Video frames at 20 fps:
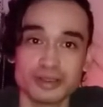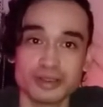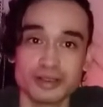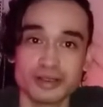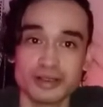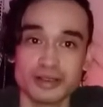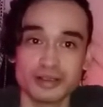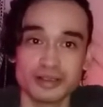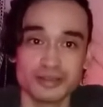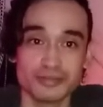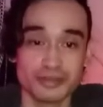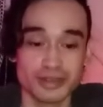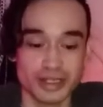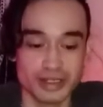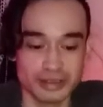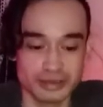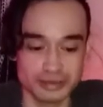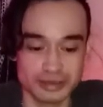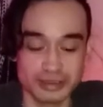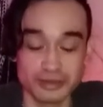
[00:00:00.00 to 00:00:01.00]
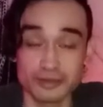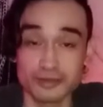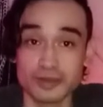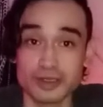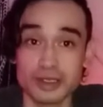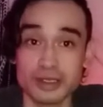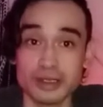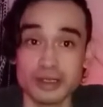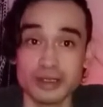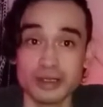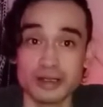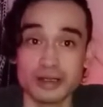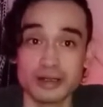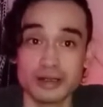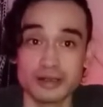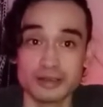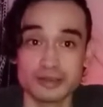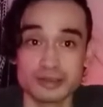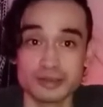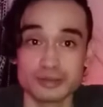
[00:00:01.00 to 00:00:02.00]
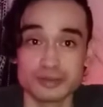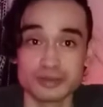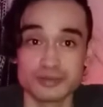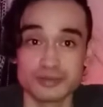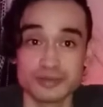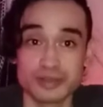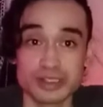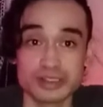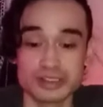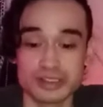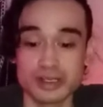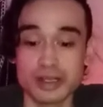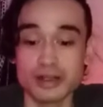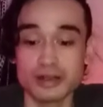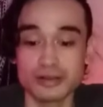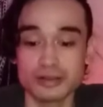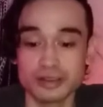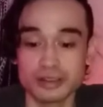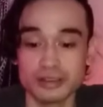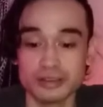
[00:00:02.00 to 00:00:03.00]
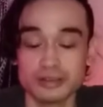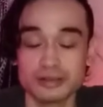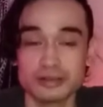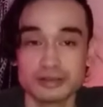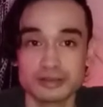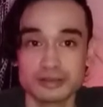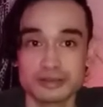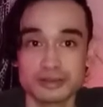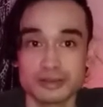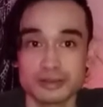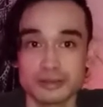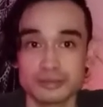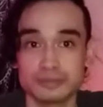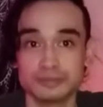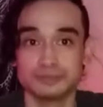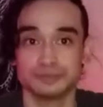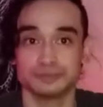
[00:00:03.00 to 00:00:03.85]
in reality in terms of functionality. So.